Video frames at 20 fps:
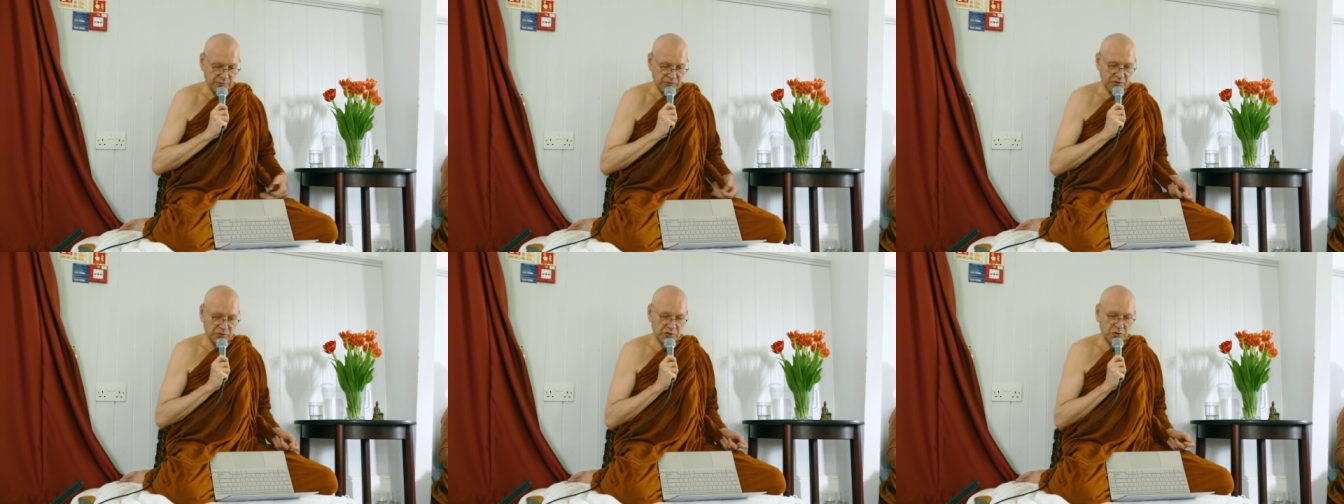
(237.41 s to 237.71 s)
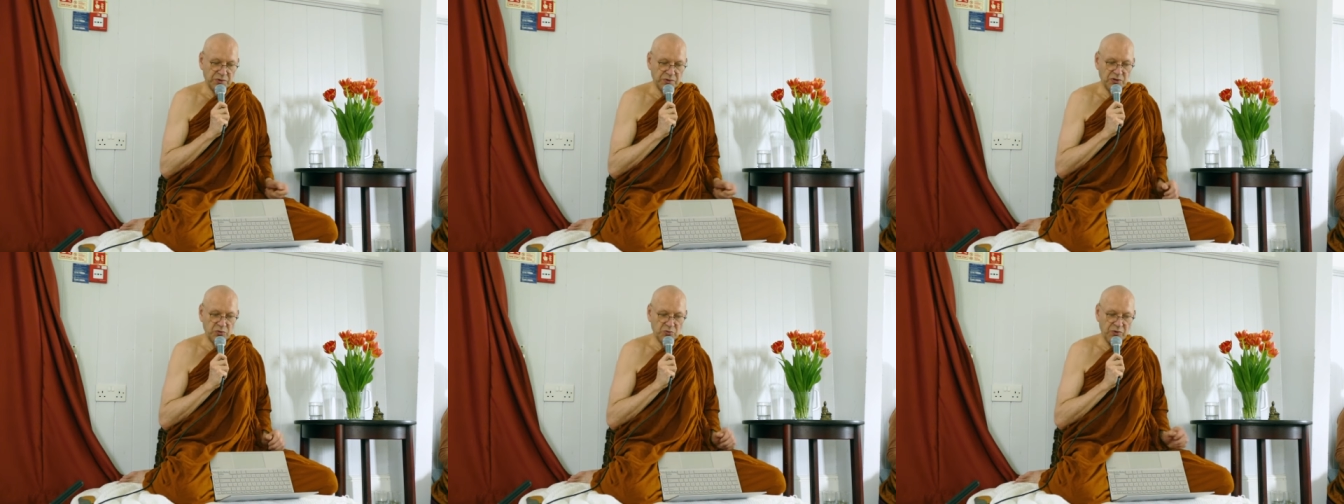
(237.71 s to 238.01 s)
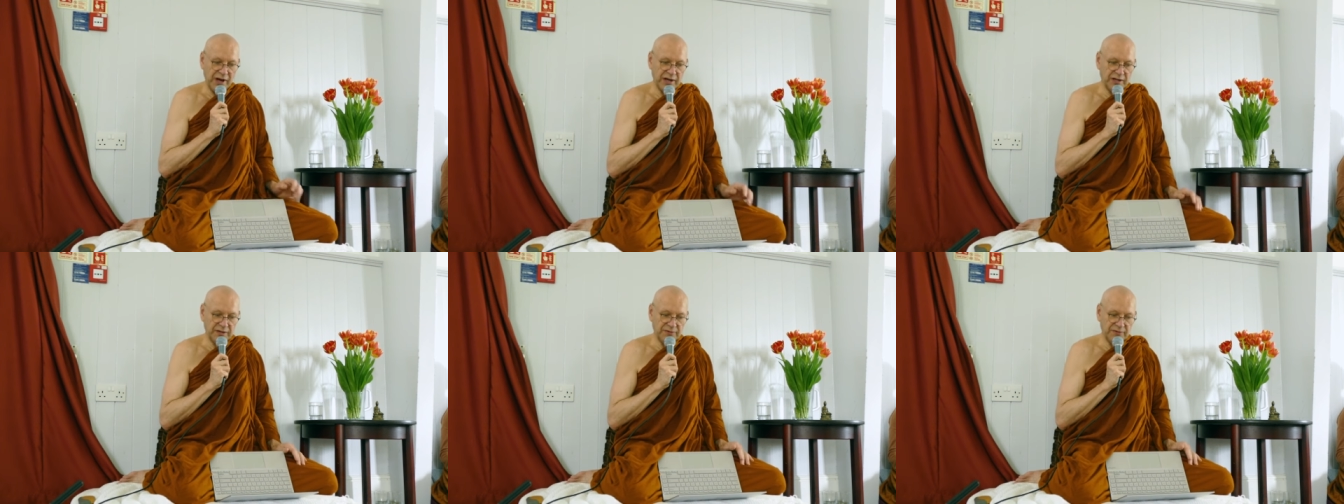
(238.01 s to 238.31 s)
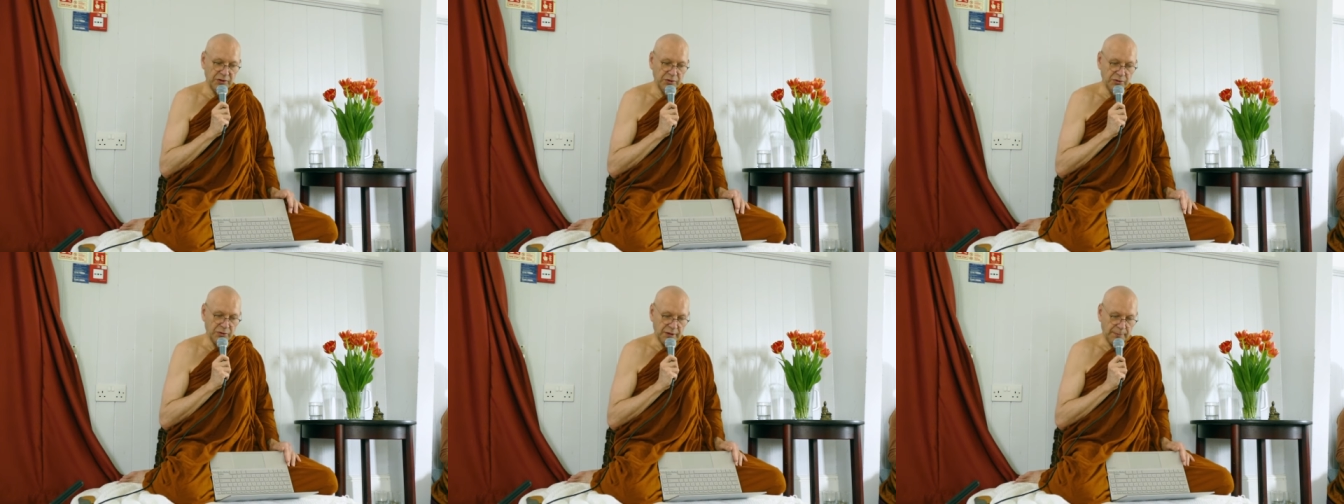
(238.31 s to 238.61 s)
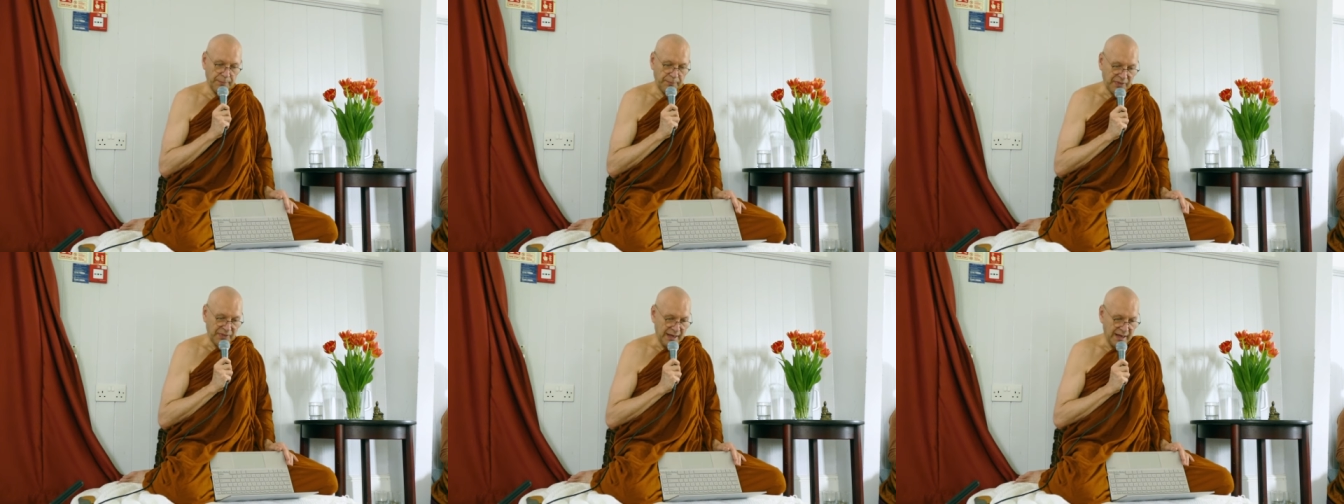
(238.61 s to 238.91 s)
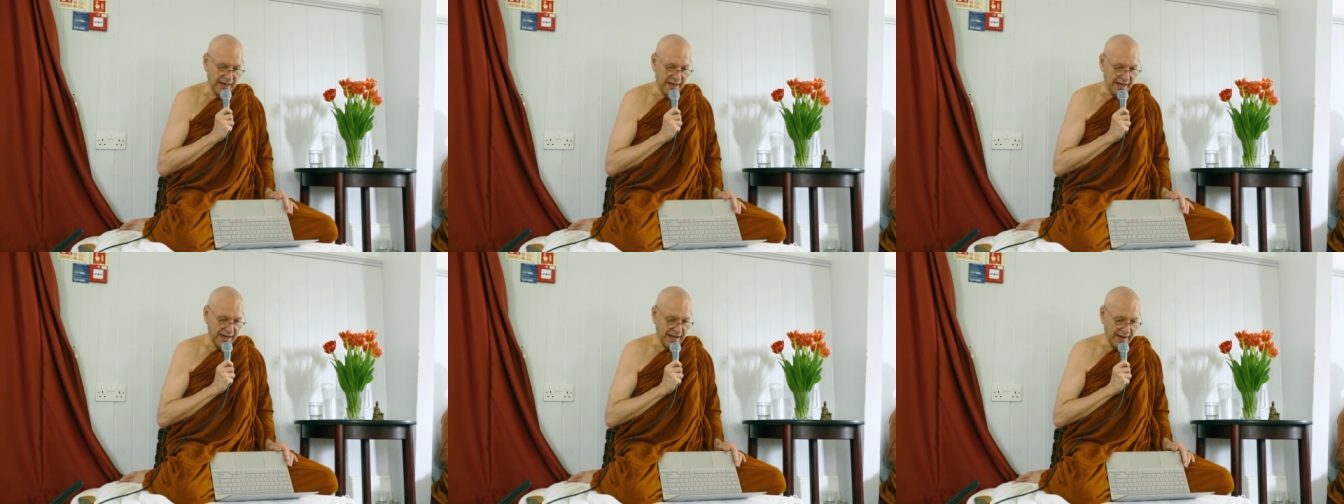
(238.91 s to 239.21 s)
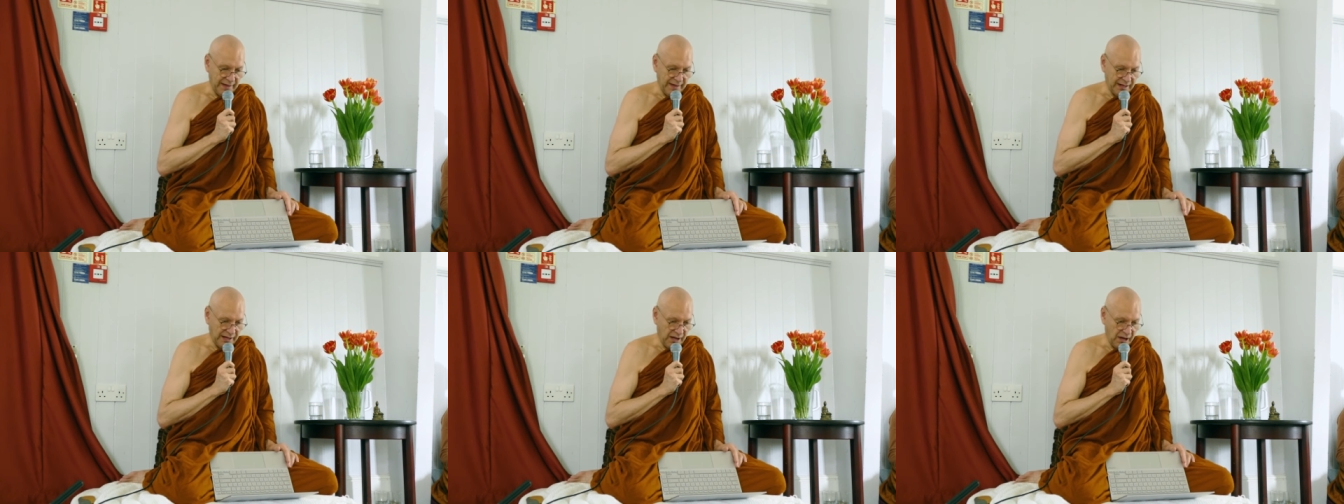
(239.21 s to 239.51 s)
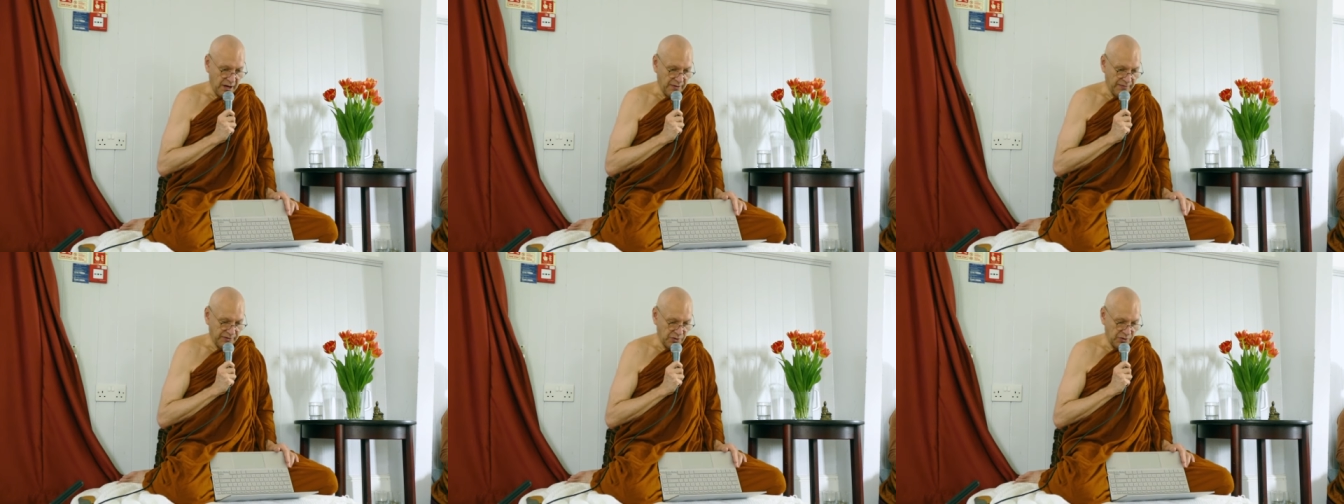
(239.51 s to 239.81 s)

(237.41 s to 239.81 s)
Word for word: to do with right view. And then after